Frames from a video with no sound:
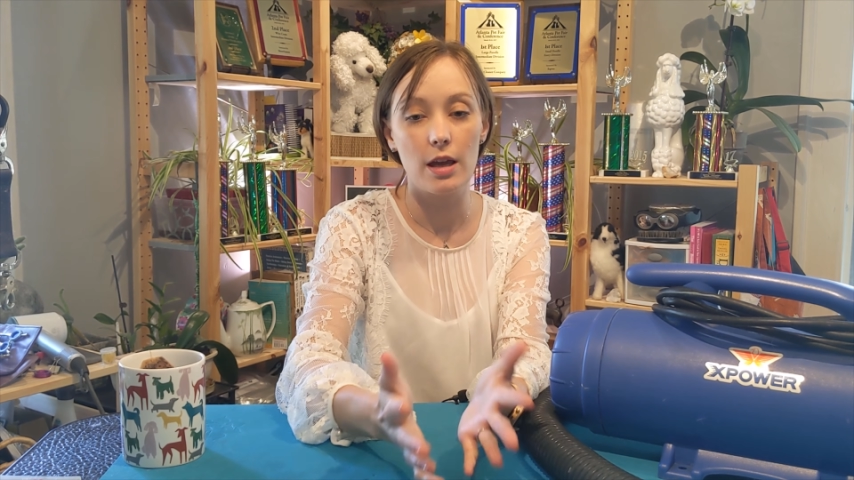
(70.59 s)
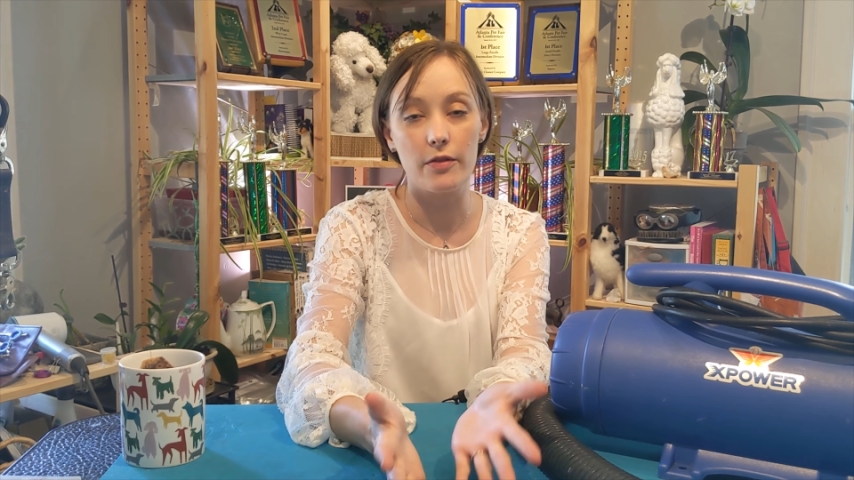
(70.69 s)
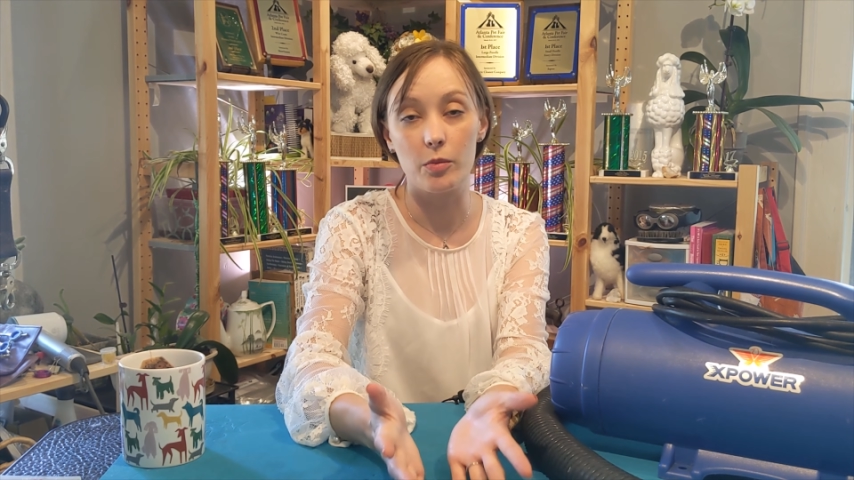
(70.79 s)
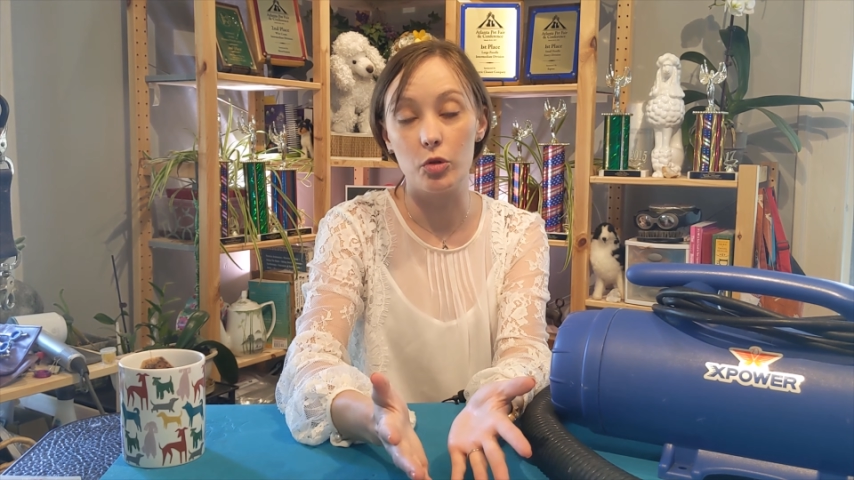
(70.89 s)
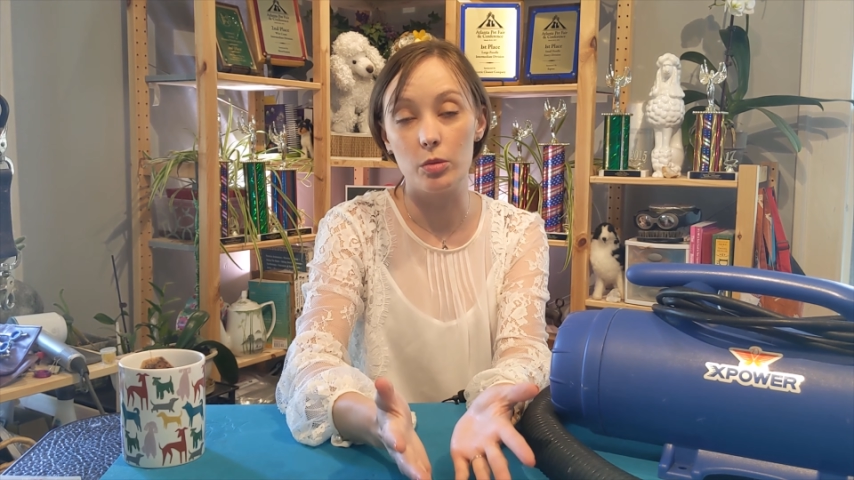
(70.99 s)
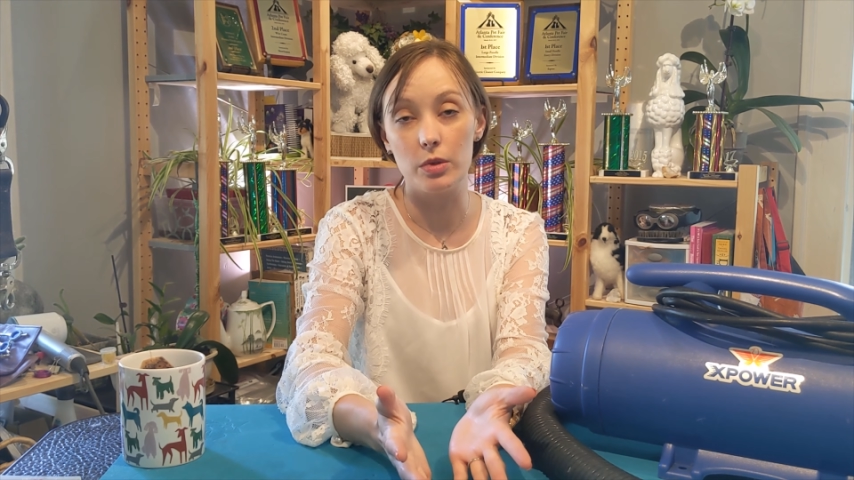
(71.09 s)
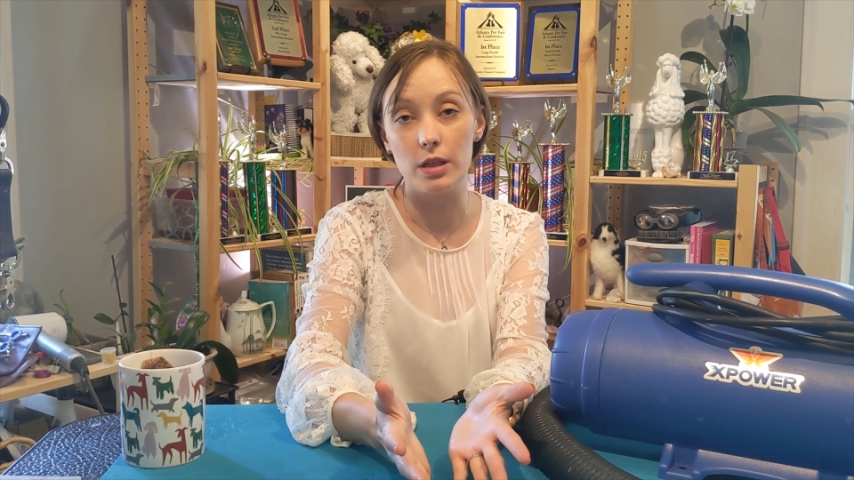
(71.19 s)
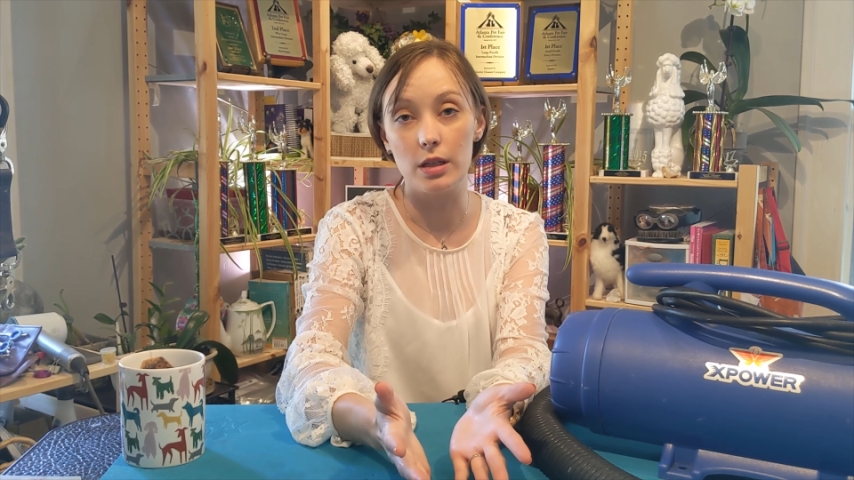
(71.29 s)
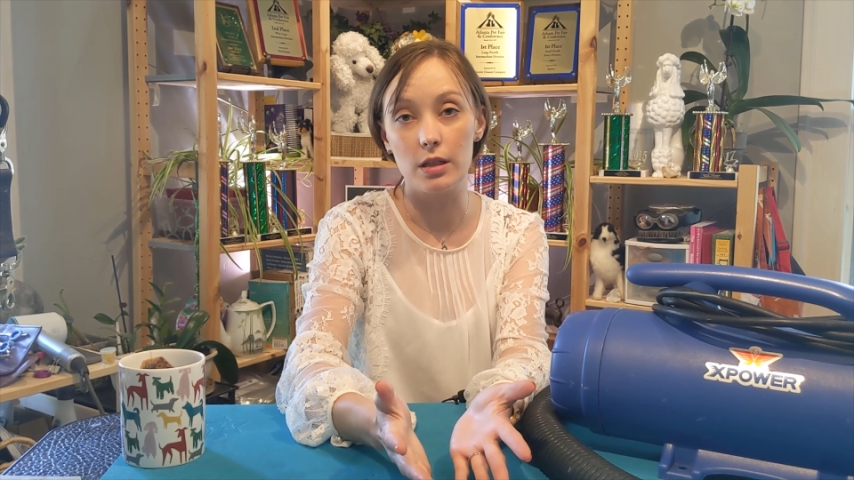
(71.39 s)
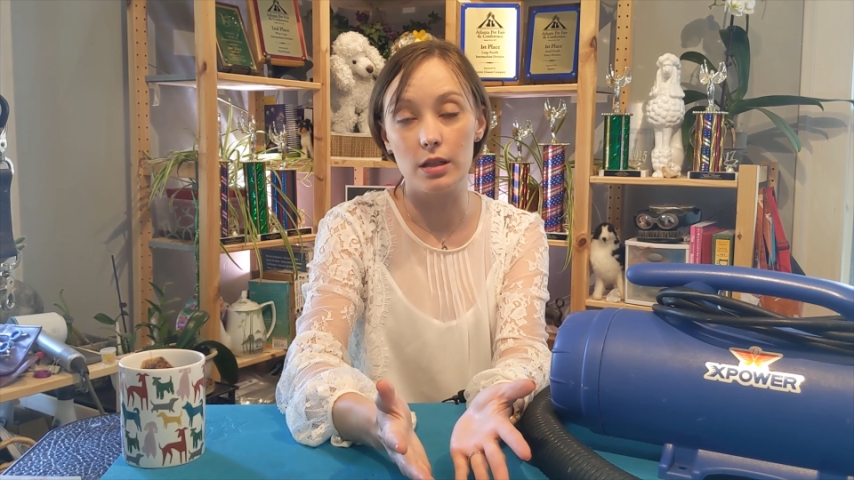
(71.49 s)
If I'm going to
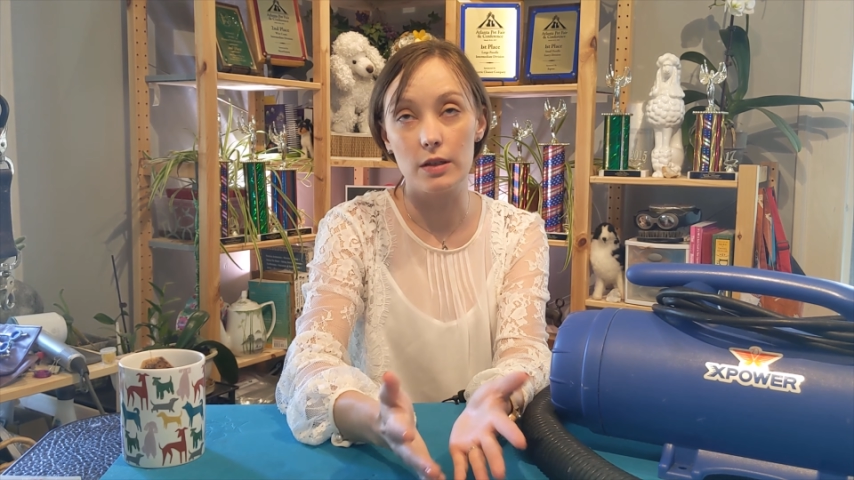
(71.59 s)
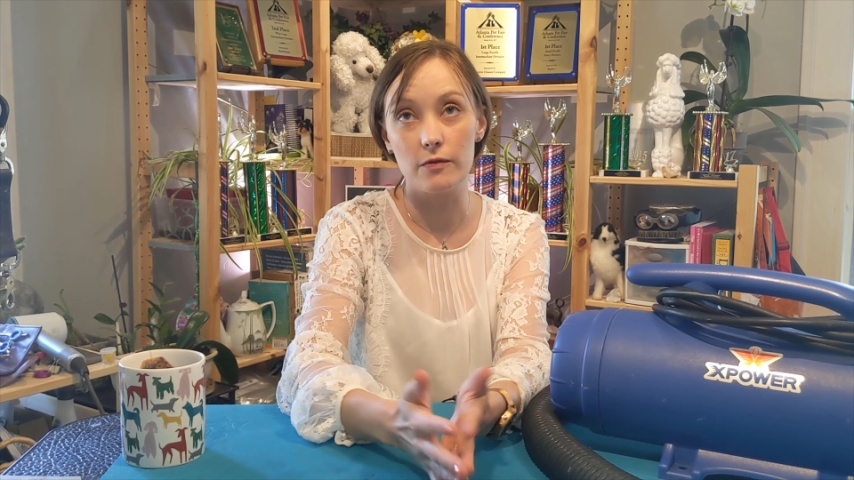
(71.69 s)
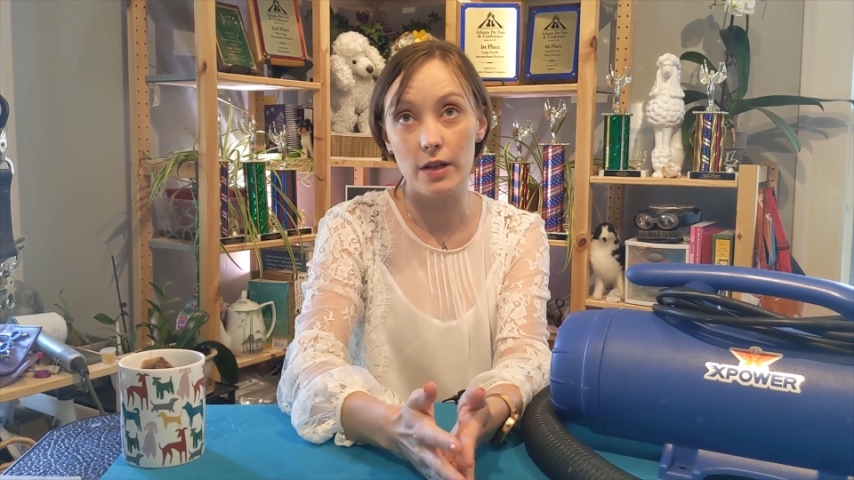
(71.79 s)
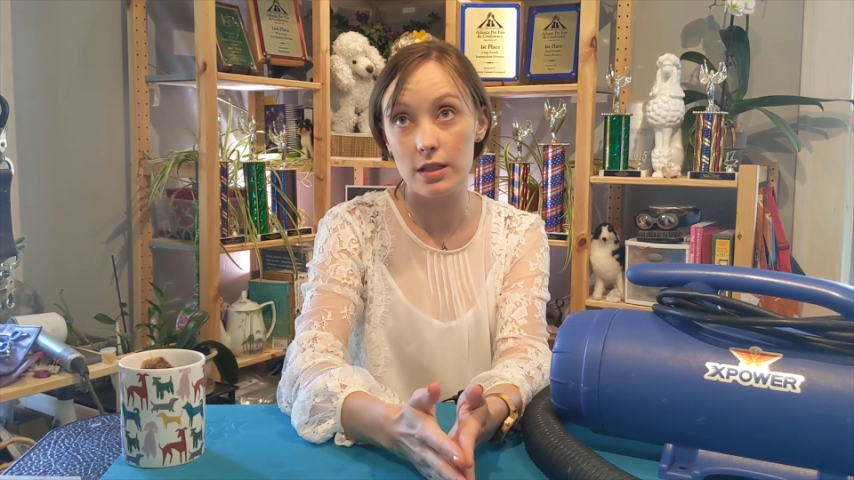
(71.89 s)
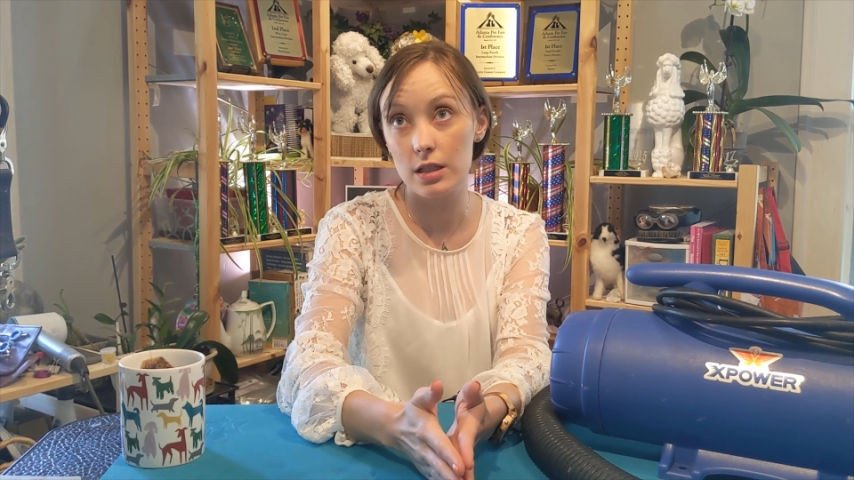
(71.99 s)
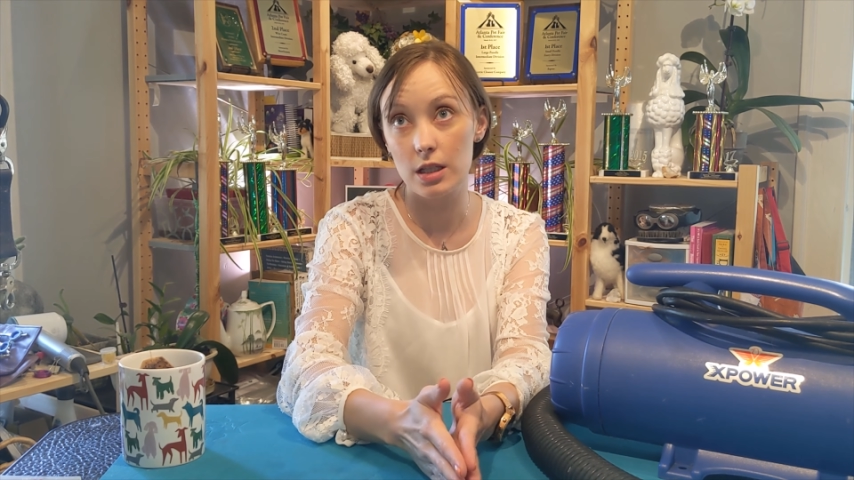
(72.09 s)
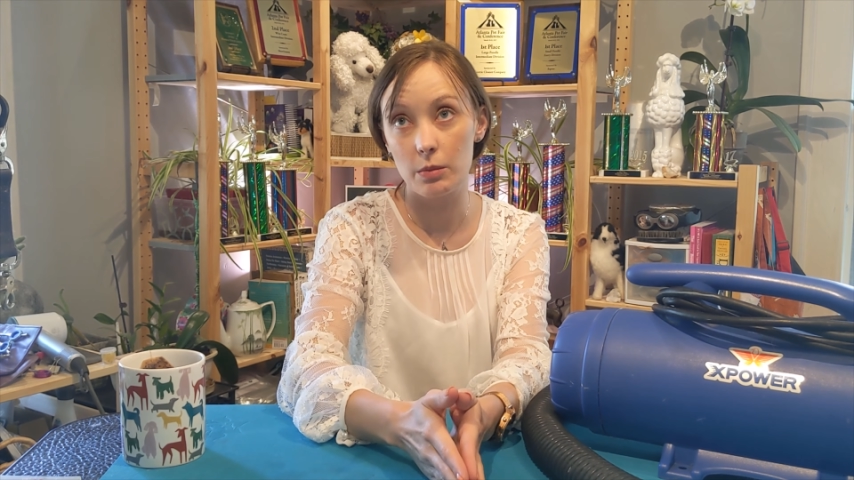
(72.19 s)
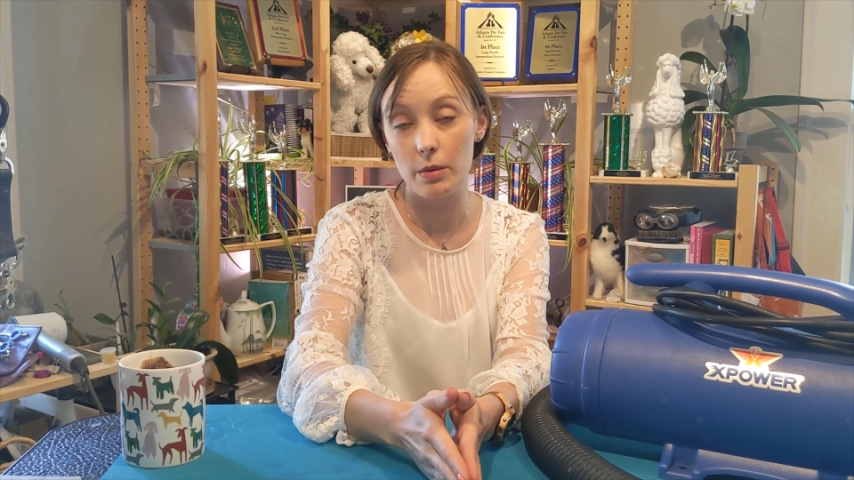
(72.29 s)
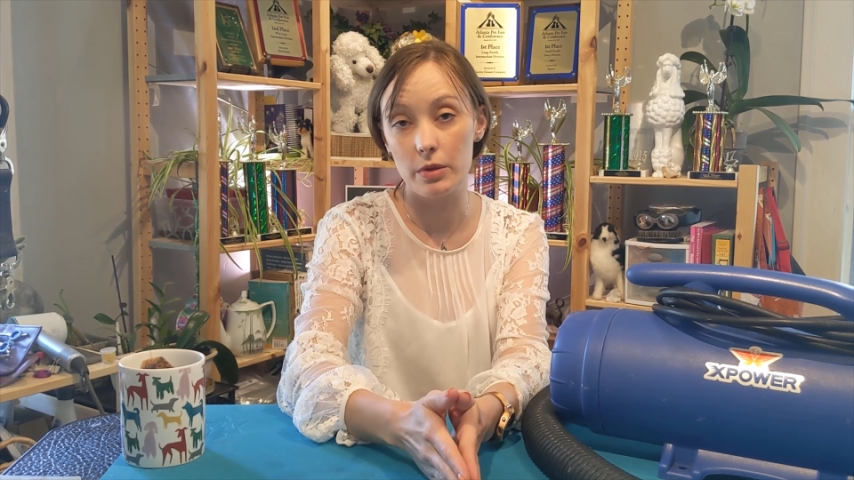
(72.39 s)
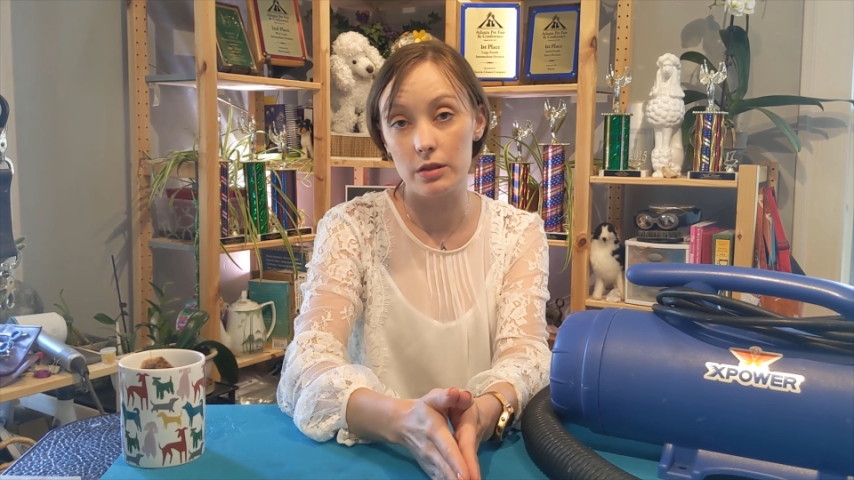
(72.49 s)
be investing in
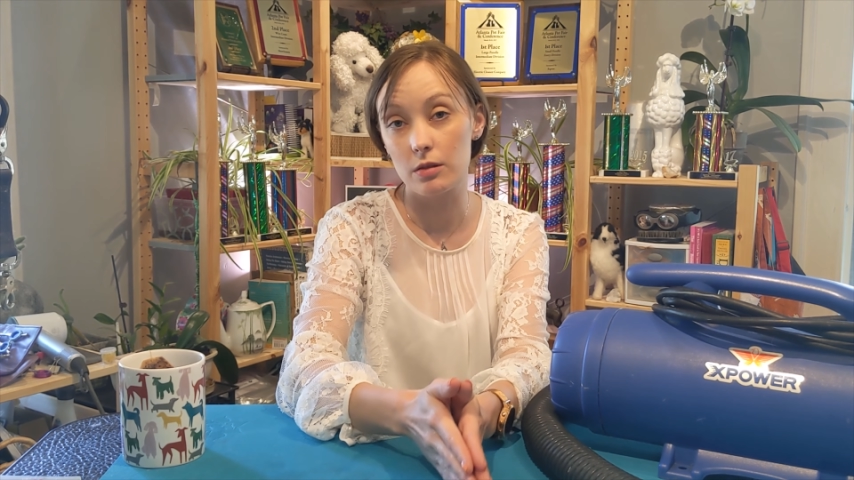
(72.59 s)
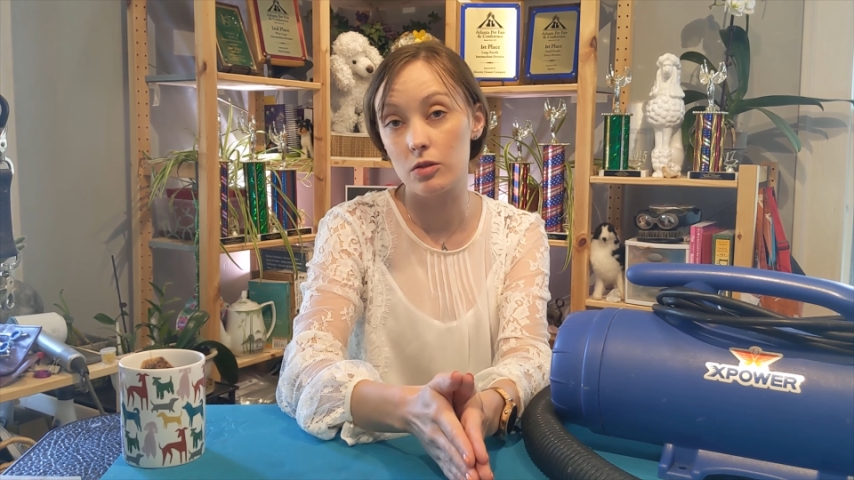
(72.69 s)
my business